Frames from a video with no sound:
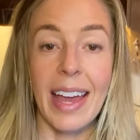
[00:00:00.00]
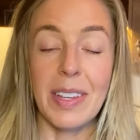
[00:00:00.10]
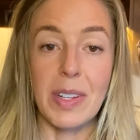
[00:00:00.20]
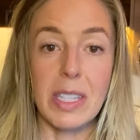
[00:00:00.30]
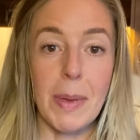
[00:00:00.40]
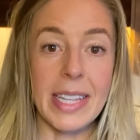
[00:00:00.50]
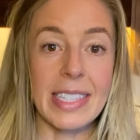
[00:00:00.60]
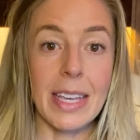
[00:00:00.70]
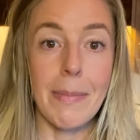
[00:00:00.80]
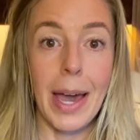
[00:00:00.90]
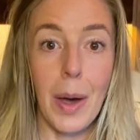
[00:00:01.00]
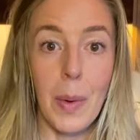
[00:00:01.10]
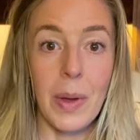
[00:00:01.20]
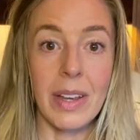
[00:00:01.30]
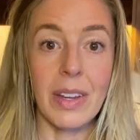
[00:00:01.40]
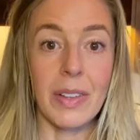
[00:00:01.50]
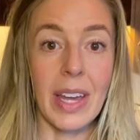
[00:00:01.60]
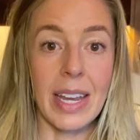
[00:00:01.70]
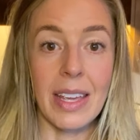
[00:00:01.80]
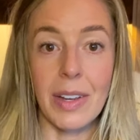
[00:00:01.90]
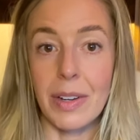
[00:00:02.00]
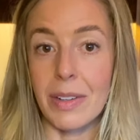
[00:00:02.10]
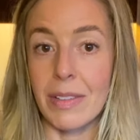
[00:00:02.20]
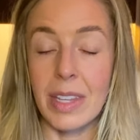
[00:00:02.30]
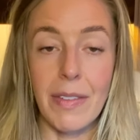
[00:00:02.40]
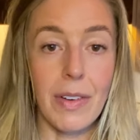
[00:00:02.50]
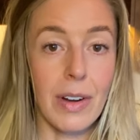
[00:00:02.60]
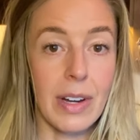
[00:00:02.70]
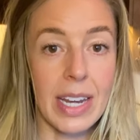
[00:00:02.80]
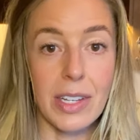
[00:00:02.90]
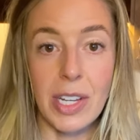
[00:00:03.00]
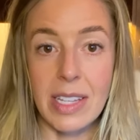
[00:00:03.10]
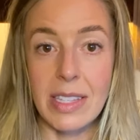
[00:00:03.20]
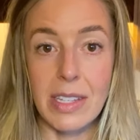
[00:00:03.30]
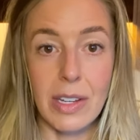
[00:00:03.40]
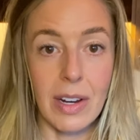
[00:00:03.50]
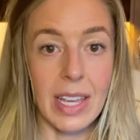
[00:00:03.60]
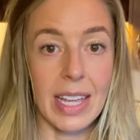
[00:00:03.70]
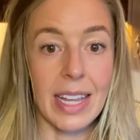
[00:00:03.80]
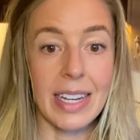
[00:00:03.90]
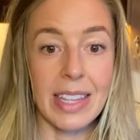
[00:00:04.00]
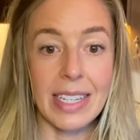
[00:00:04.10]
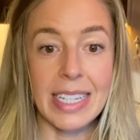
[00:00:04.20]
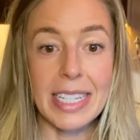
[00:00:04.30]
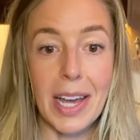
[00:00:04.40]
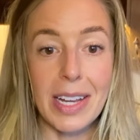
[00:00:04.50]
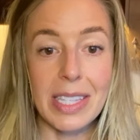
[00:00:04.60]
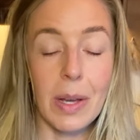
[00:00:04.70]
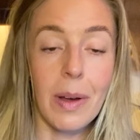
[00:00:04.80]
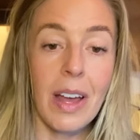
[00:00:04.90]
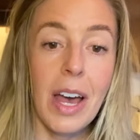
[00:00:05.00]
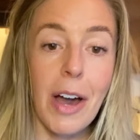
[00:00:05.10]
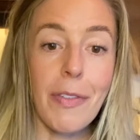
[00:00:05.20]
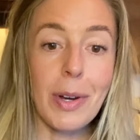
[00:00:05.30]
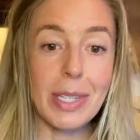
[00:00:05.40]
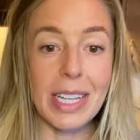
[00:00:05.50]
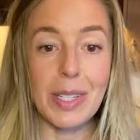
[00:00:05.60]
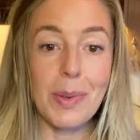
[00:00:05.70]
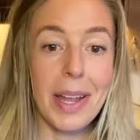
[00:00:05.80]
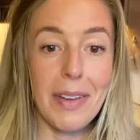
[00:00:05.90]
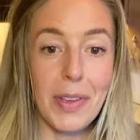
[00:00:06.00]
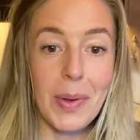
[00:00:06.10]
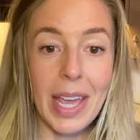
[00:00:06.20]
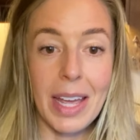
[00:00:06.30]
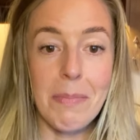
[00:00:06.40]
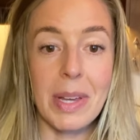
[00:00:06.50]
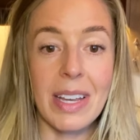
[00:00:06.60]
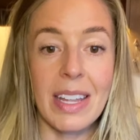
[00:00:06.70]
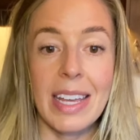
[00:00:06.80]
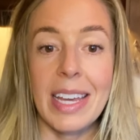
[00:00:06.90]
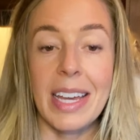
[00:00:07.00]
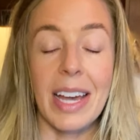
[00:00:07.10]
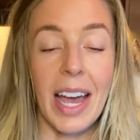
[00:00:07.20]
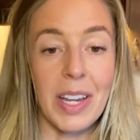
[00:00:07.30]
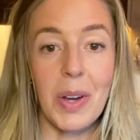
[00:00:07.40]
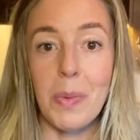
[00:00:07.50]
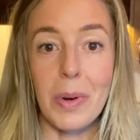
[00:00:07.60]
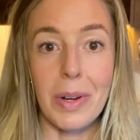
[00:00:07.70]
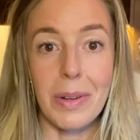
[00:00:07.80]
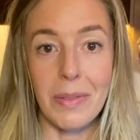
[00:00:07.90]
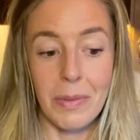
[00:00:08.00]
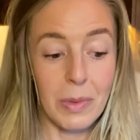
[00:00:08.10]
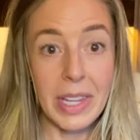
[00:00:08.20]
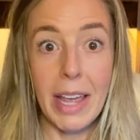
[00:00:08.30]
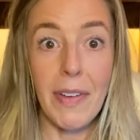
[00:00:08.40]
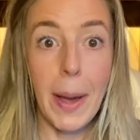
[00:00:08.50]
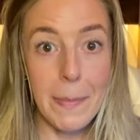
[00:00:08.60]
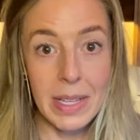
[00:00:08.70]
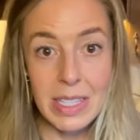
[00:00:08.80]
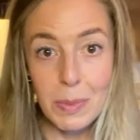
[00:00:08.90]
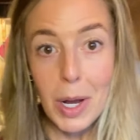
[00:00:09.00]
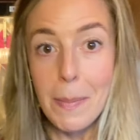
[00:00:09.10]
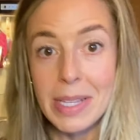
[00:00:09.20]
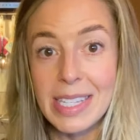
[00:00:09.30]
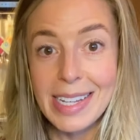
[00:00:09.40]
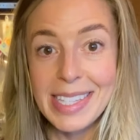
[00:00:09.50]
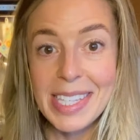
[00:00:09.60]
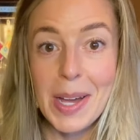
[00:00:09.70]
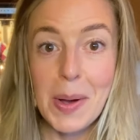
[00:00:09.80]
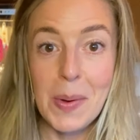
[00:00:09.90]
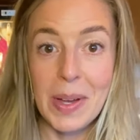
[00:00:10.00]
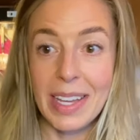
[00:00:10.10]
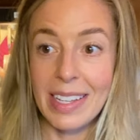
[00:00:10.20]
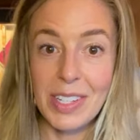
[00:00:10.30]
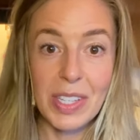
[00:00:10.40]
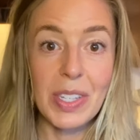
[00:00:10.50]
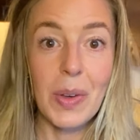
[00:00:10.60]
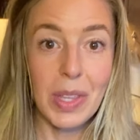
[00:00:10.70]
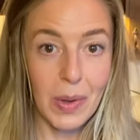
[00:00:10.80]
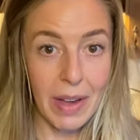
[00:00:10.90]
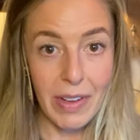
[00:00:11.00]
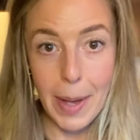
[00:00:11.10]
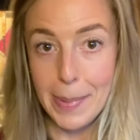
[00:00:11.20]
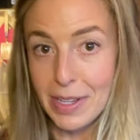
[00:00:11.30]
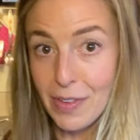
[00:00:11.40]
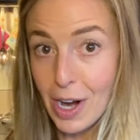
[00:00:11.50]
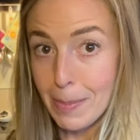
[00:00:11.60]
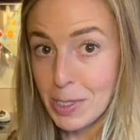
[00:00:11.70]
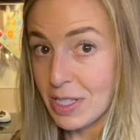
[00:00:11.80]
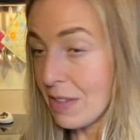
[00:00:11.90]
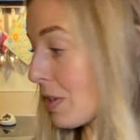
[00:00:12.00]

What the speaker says: and you're spacing them out and you're letting your liver get a chance to start kicking into the detox. So of course, like, do that if you can, but I know life happens, we're all busy, so just know that you have a couple different options if